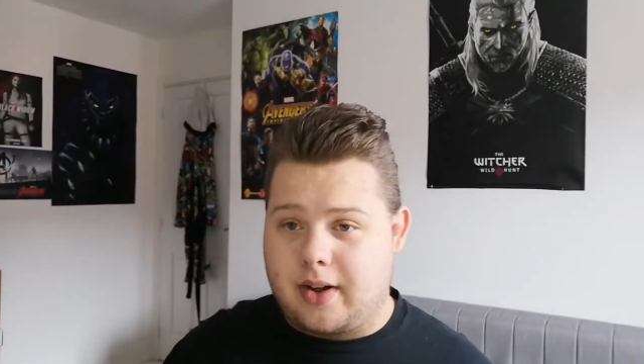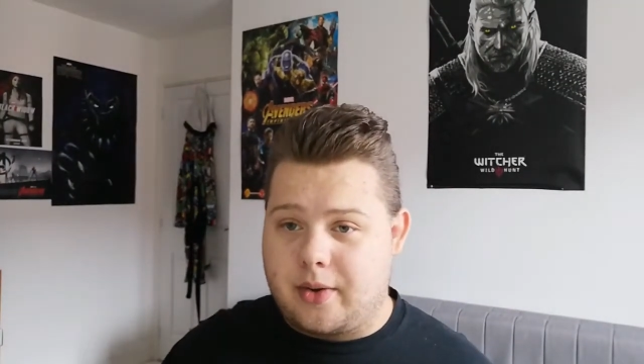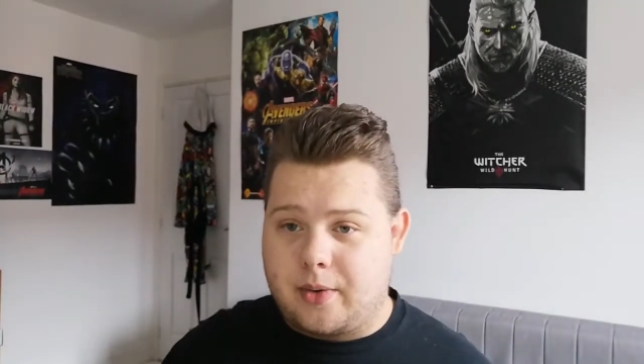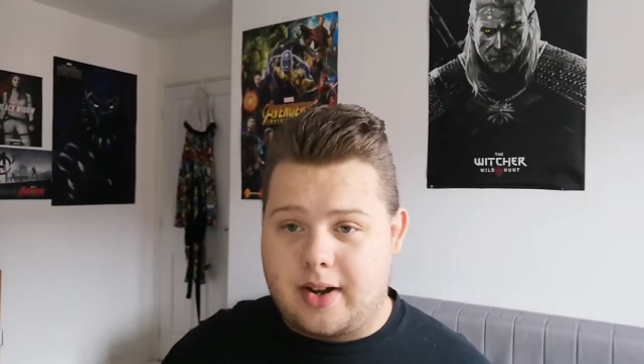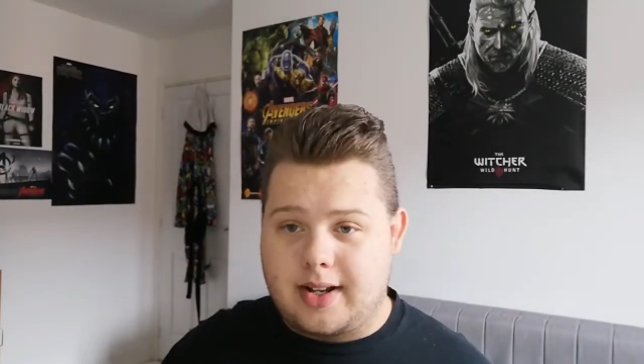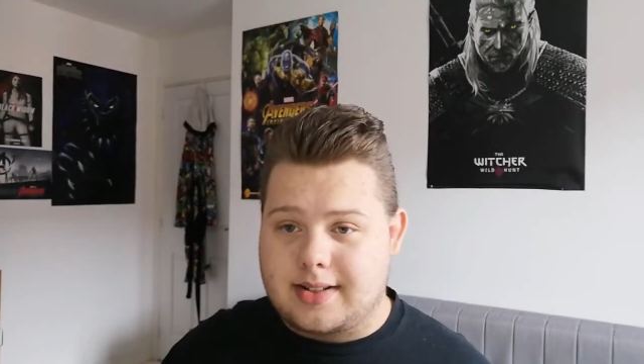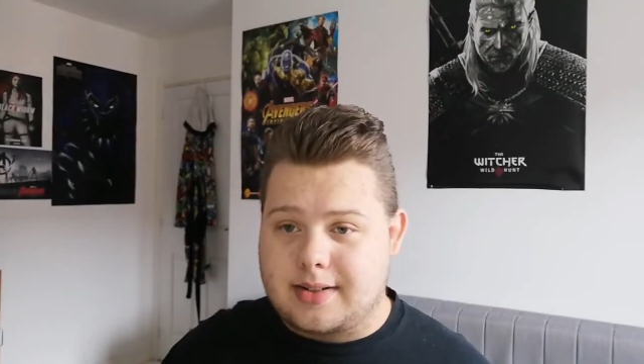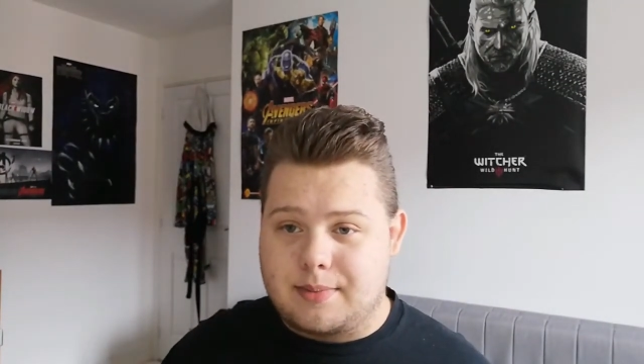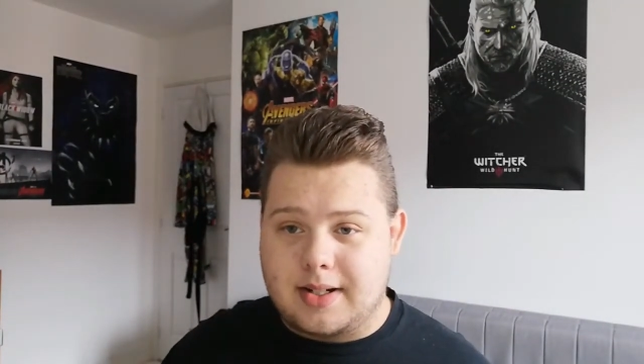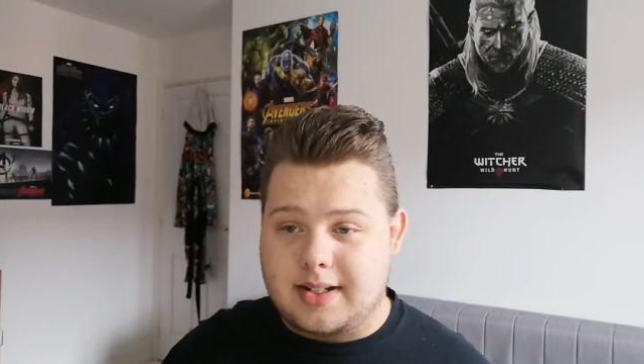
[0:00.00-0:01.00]

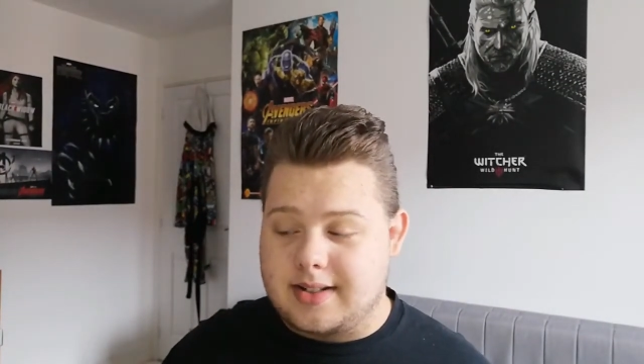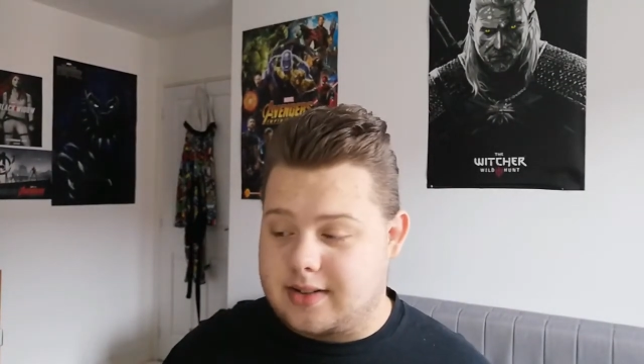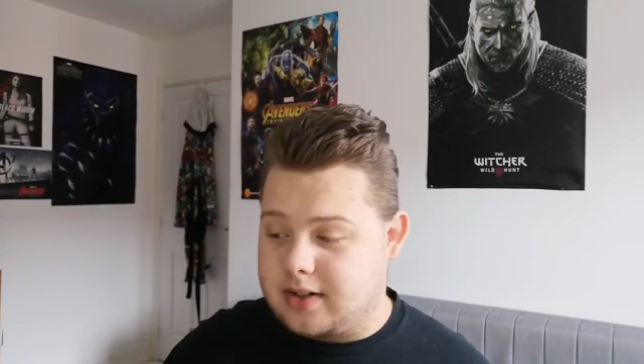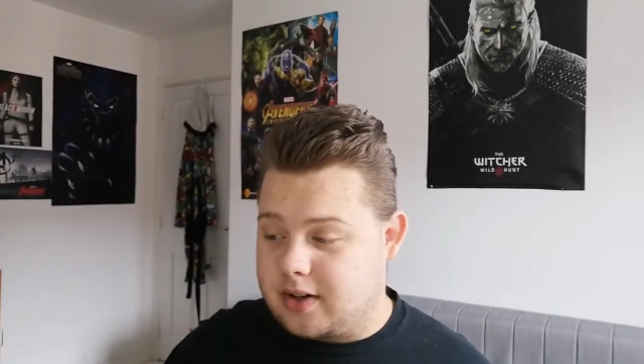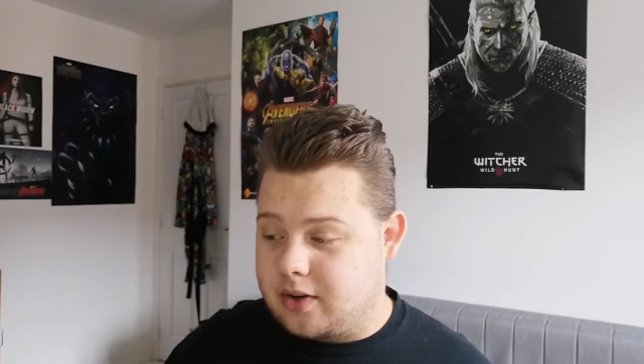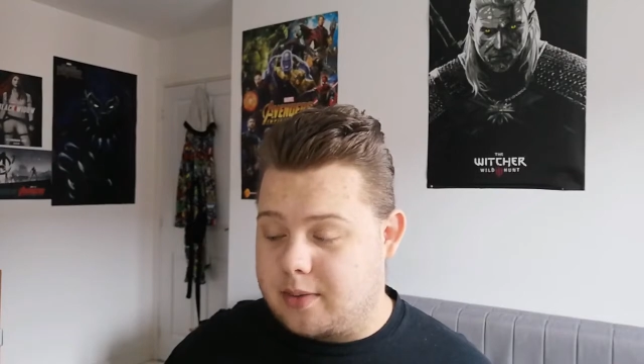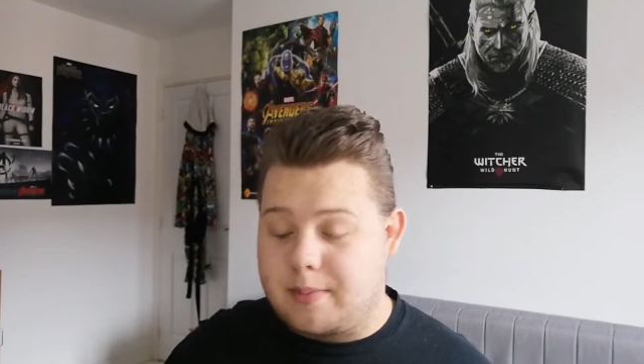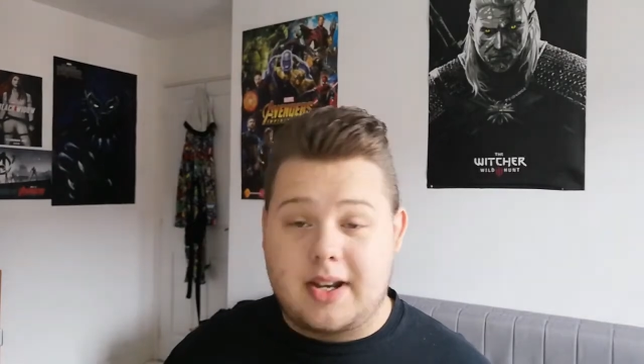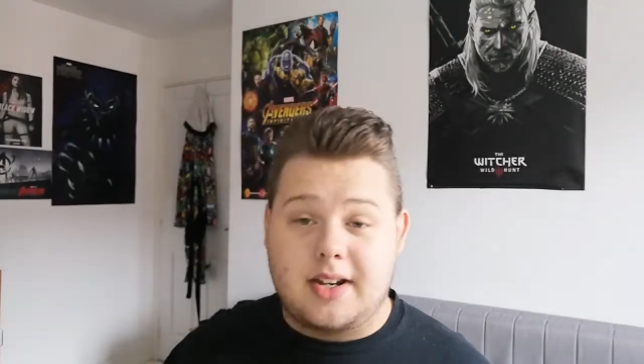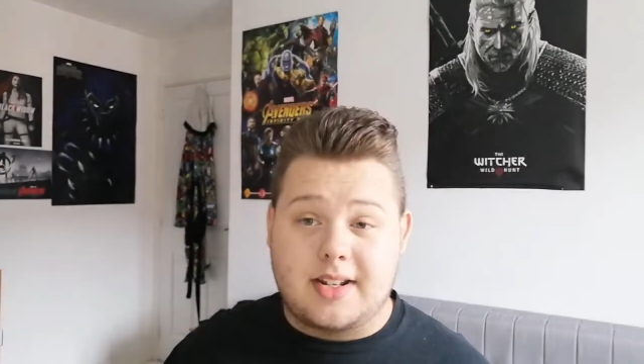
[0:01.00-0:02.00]
otherwise because your
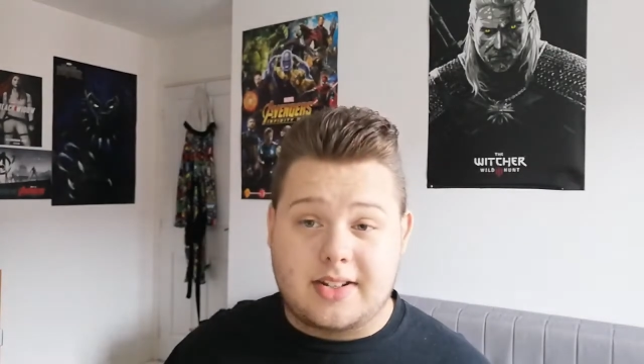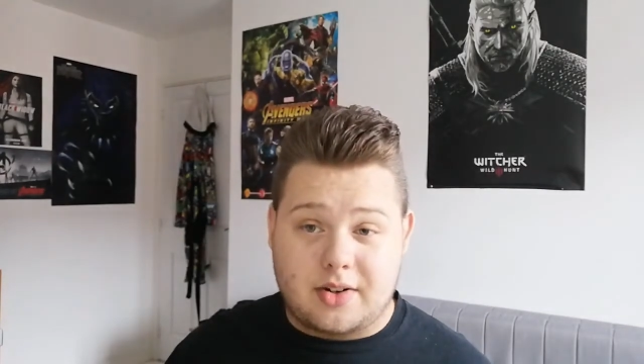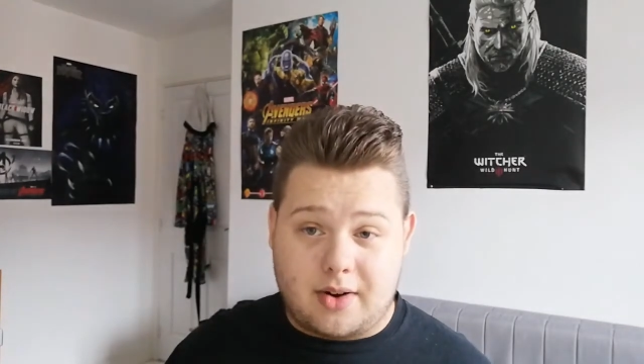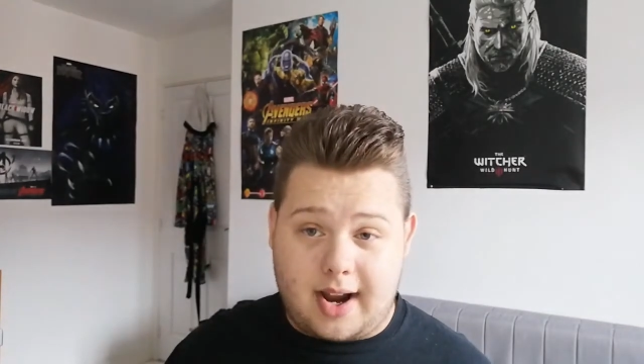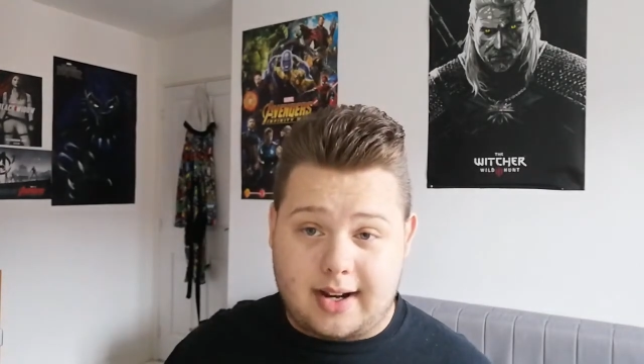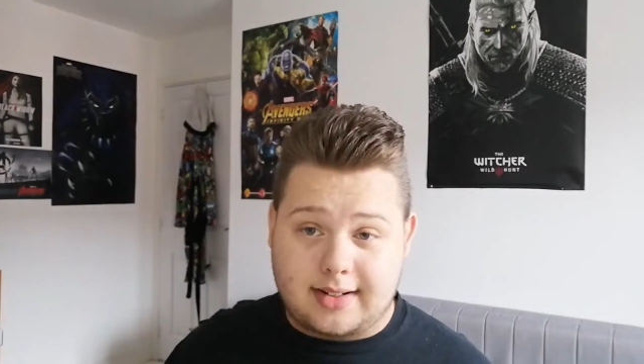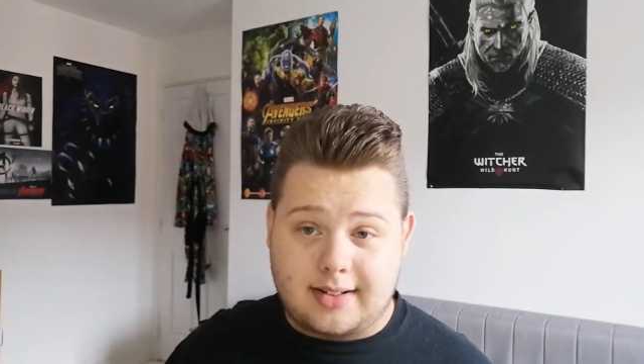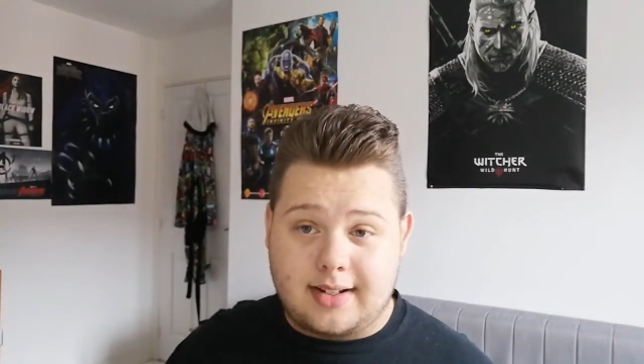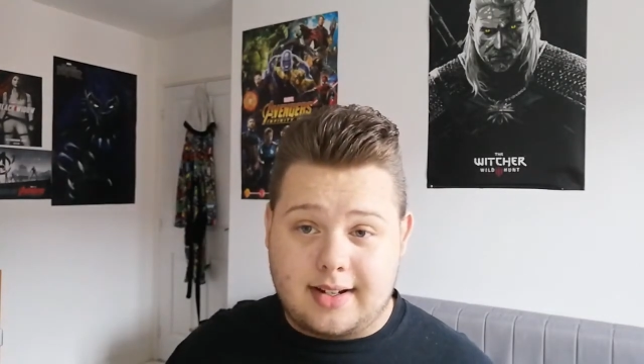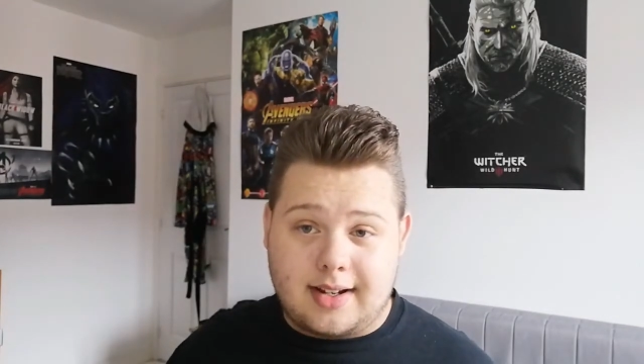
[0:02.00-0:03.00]
opinion is
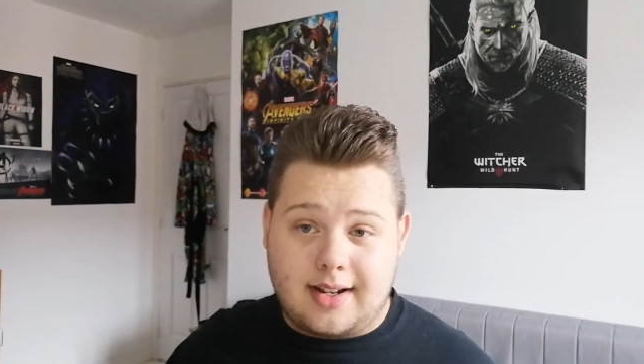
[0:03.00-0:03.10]
correct.